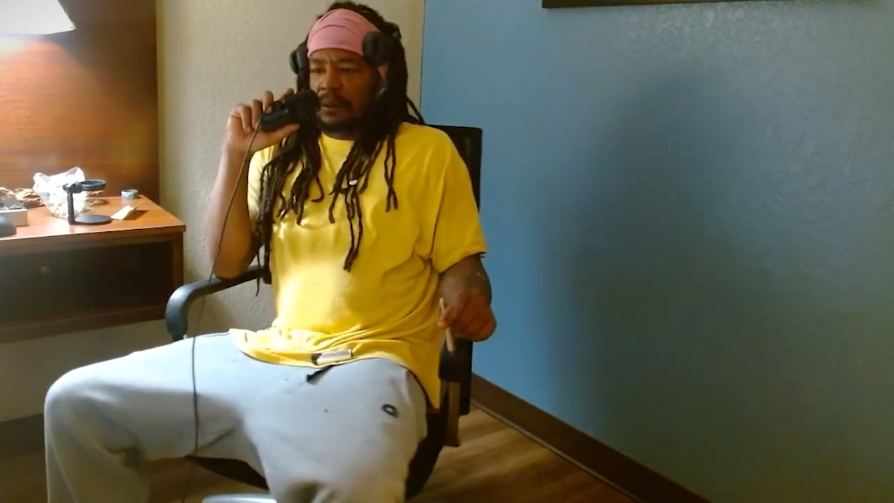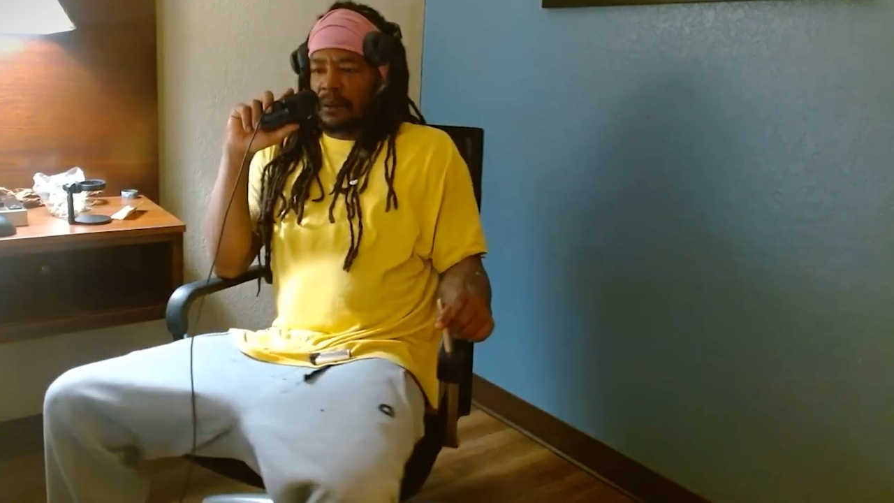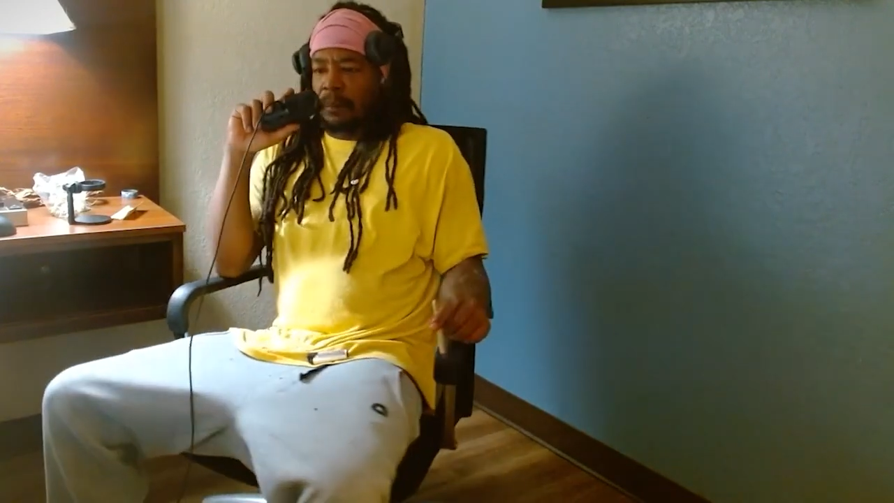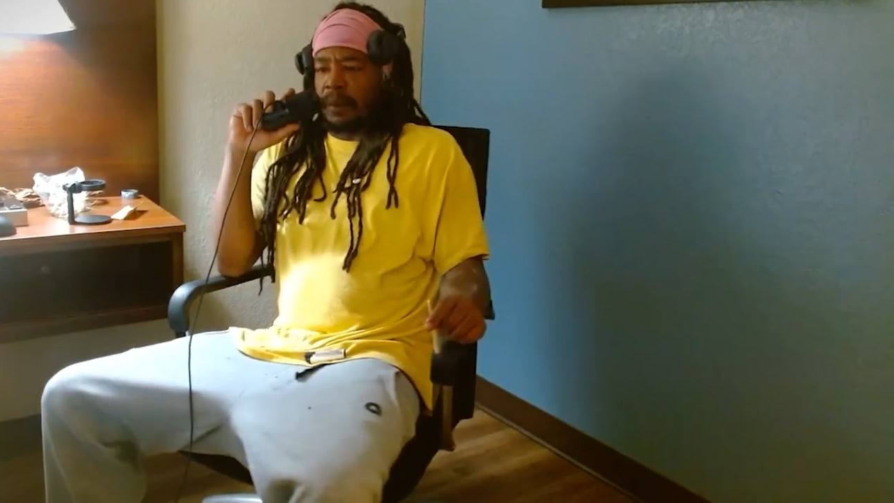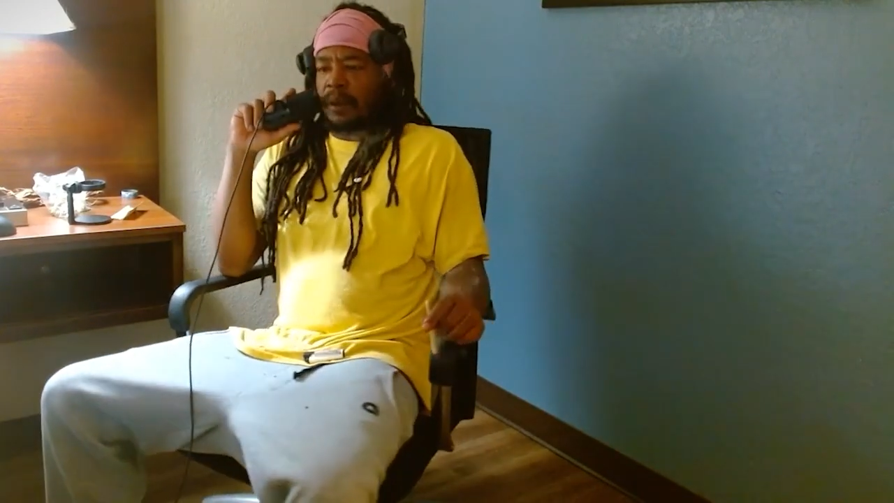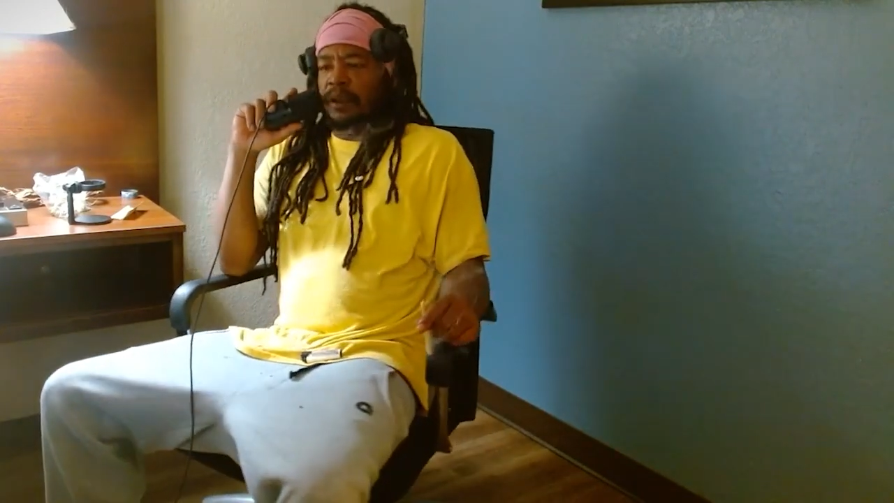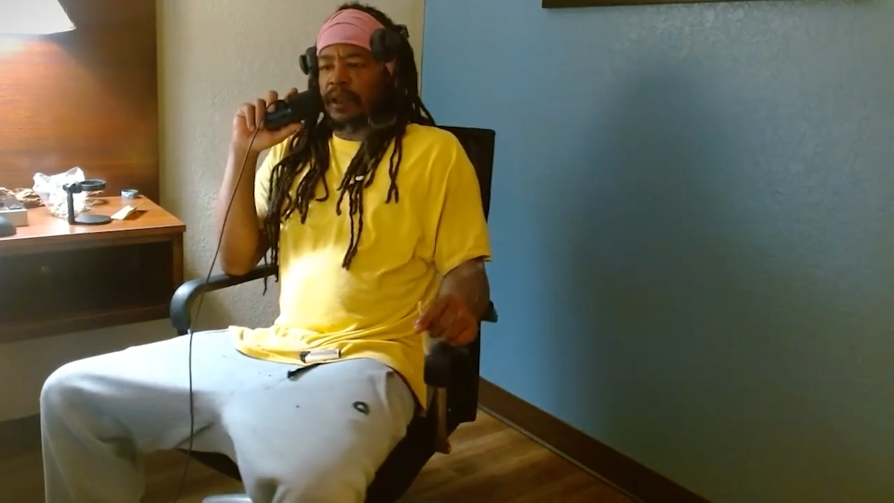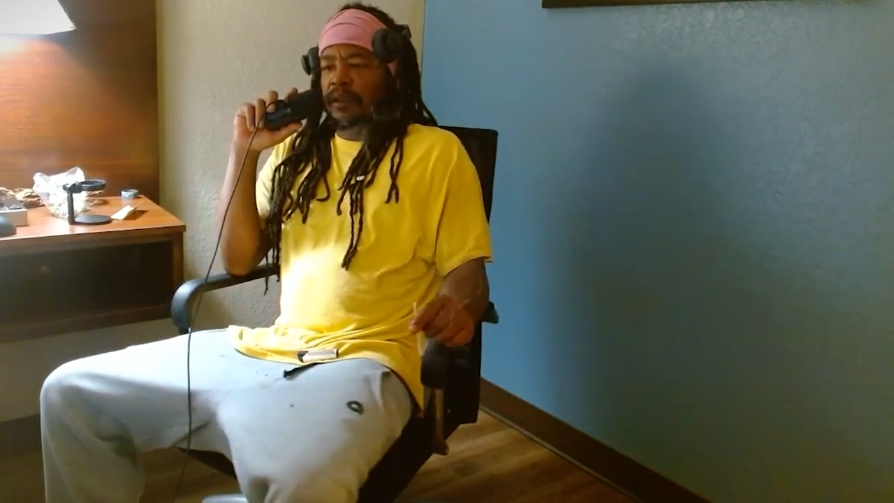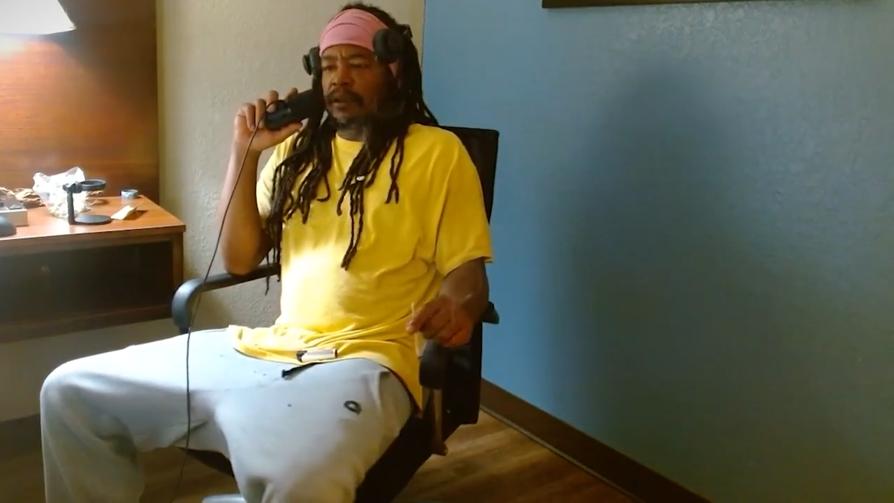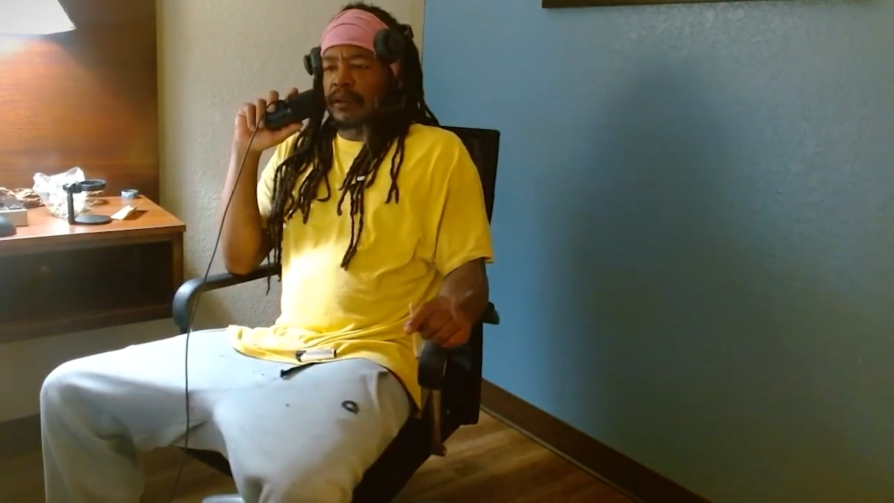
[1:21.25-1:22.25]
or better
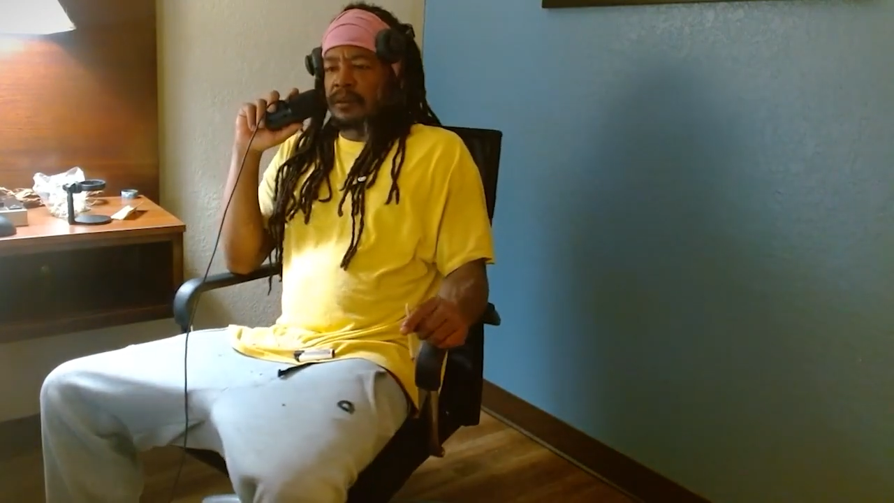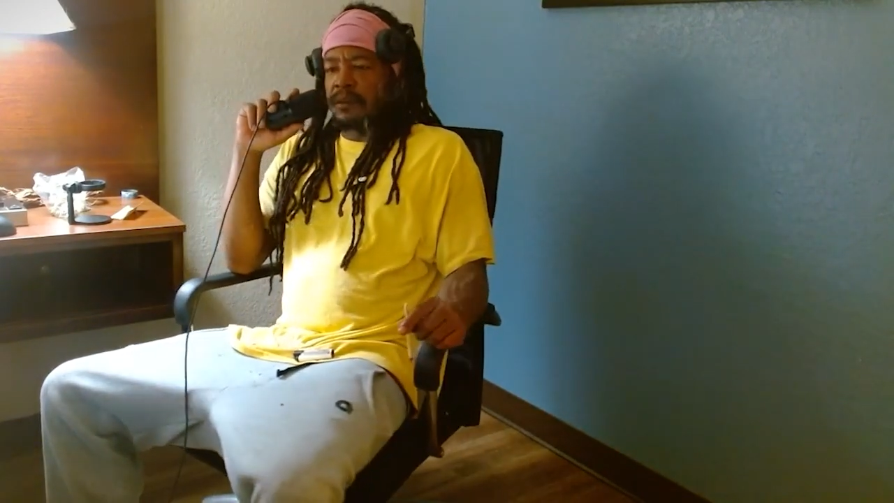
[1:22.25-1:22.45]
yet, a